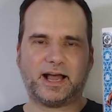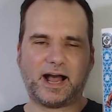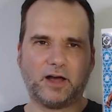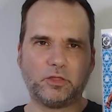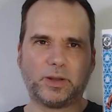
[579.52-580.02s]

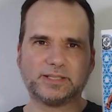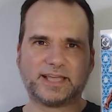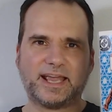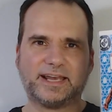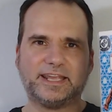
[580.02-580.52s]
Otherwise, I
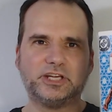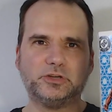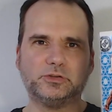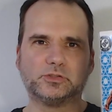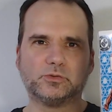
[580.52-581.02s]
had
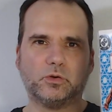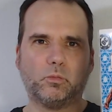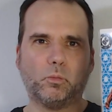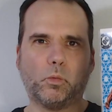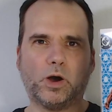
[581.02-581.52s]
issues
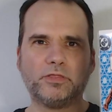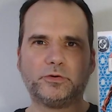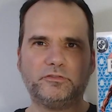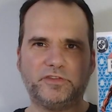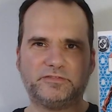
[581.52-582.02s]
1
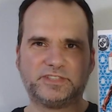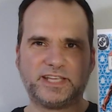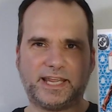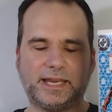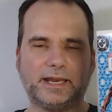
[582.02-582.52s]
through
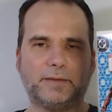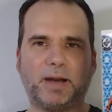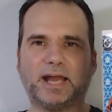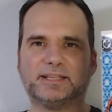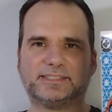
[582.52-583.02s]
15
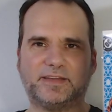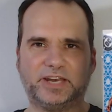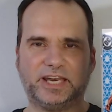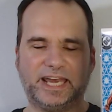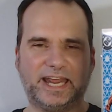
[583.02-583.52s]
minus
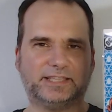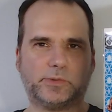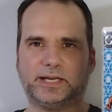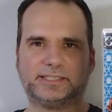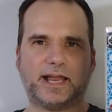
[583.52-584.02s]
7 and 8. So
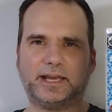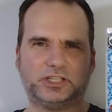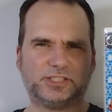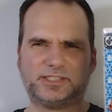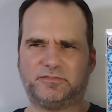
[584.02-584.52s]
I decided
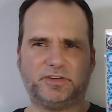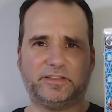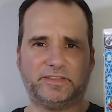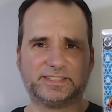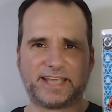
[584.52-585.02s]
just to fill
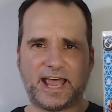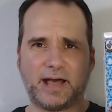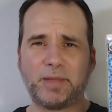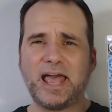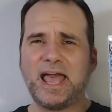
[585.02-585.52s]
in this
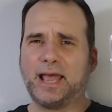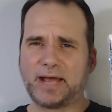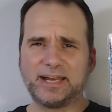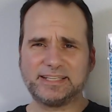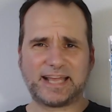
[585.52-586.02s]
gap. I'm
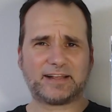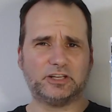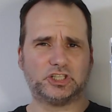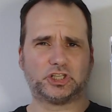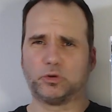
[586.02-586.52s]
not exactly
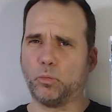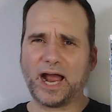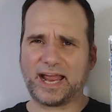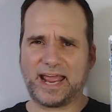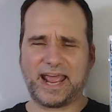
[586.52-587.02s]
sure why
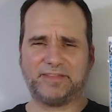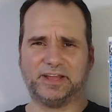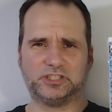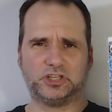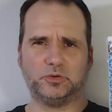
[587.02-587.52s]
I had
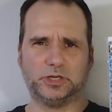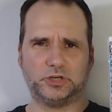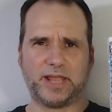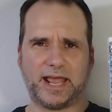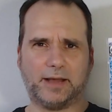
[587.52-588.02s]
that two-issue
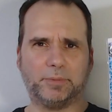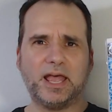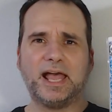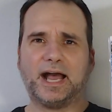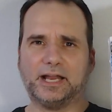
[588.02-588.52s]
gap.
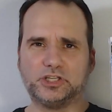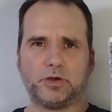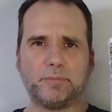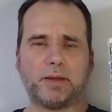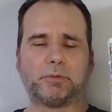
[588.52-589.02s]
I do
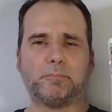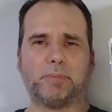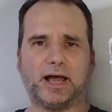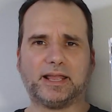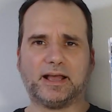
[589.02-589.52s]
remember
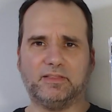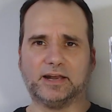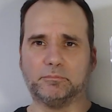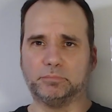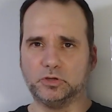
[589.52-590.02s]
buying a lot
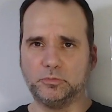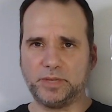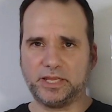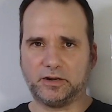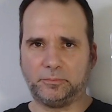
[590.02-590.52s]
of Blue
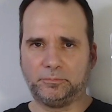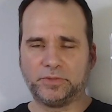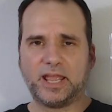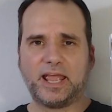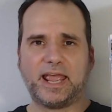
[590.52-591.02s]
Beetle
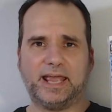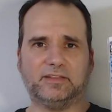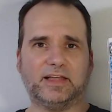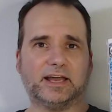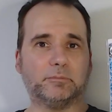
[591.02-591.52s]
and a
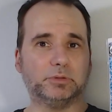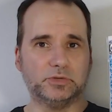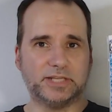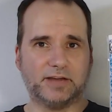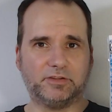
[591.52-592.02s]
lot of Blue
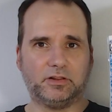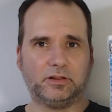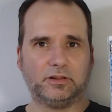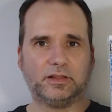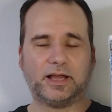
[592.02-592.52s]

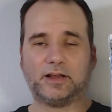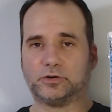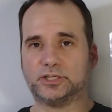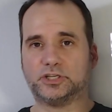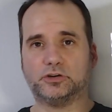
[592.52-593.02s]
Devil. Of
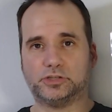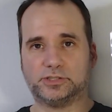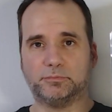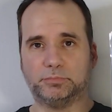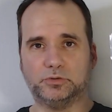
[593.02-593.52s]
course, I showed you
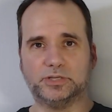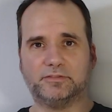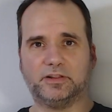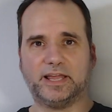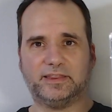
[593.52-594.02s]
some Blue
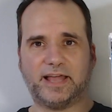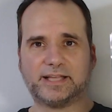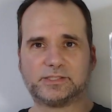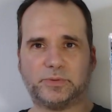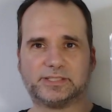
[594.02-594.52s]
Devil in
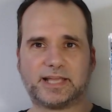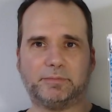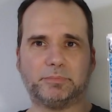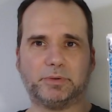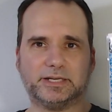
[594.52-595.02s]
last week's
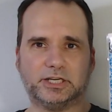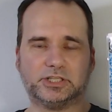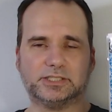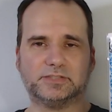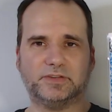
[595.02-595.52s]
comic book
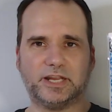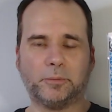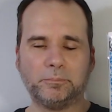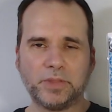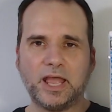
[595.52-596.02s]
additions
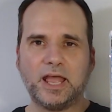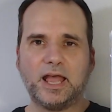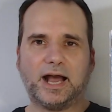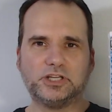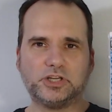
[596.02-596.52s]
video.
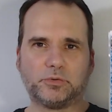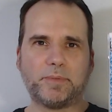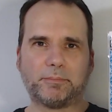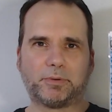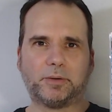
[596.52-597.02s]
I do
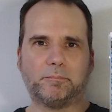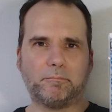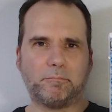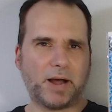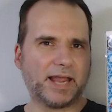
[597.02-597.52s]
remember
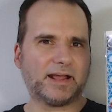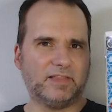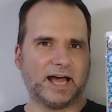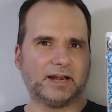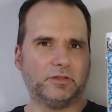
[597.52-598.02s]
buying a
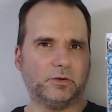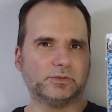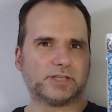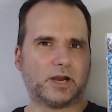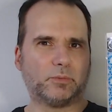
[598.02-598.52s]
lot of
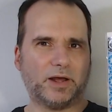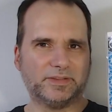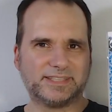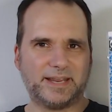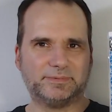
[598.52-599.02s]
those around the
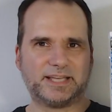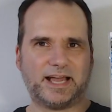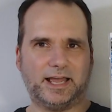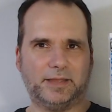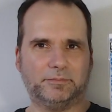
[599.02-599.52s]
same
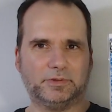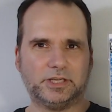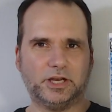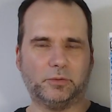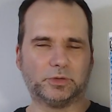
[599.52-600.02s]
time.
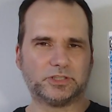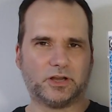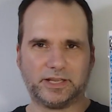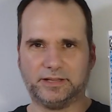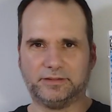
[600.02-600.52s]
You know, we're
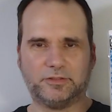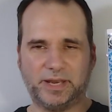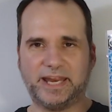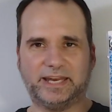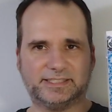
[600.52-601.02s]
talking the
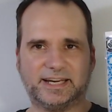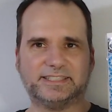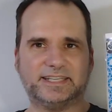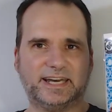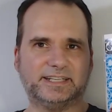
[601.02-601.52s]
mid-80s,
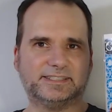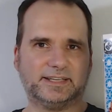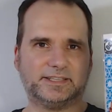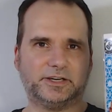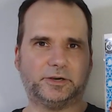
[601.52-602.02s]

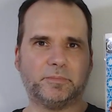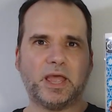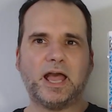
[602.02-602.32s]
1986 here.